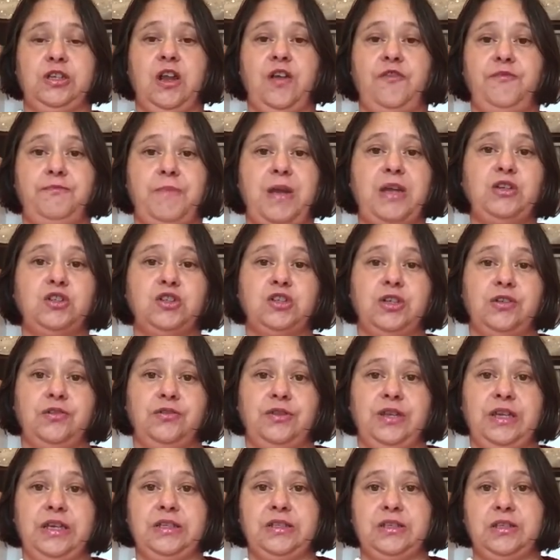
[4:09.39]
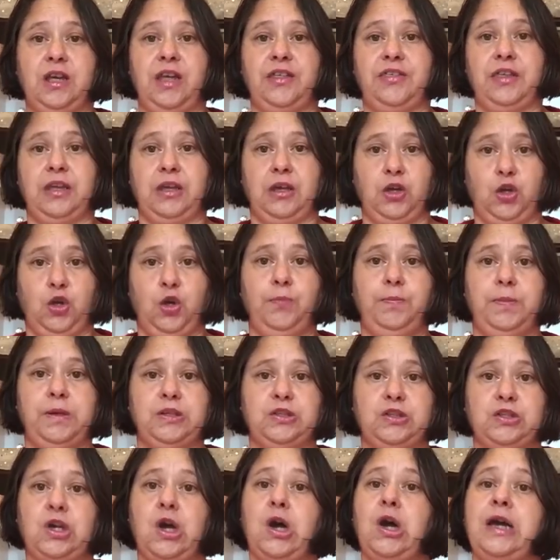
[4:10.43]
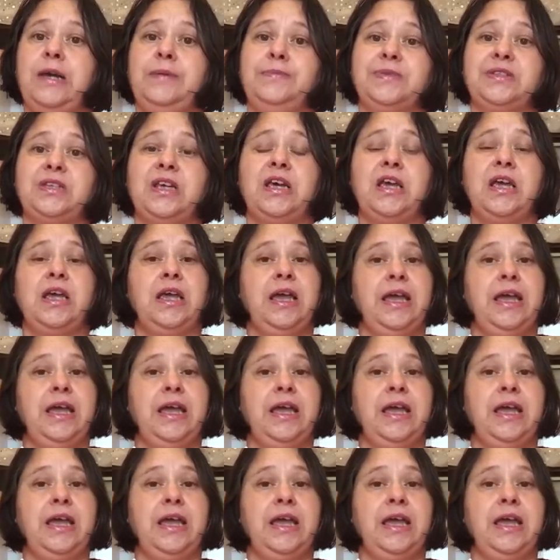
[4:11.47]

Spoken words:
and I've mentioned this I think a couple of times,